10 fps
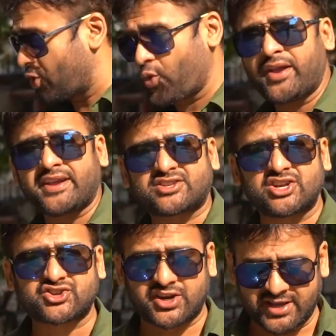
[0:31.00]
quite
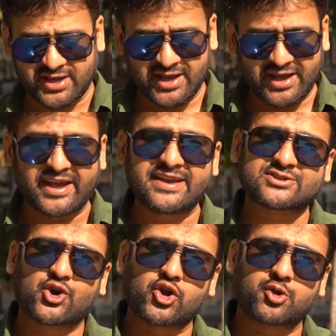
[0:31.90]
essentially
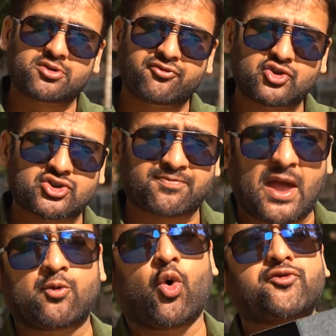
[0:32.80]
is going to be the future.
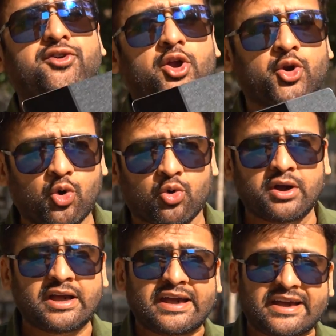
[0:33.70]
And what we're going to
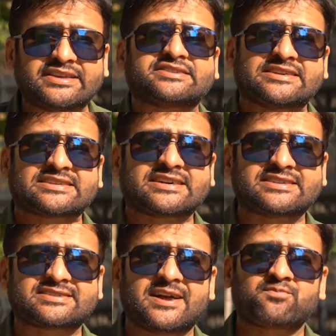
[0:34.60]
do is
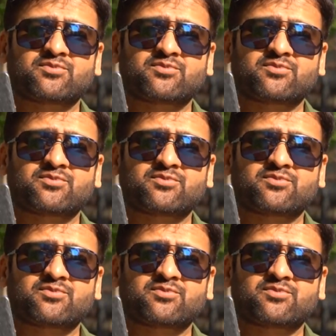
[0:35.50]
discuss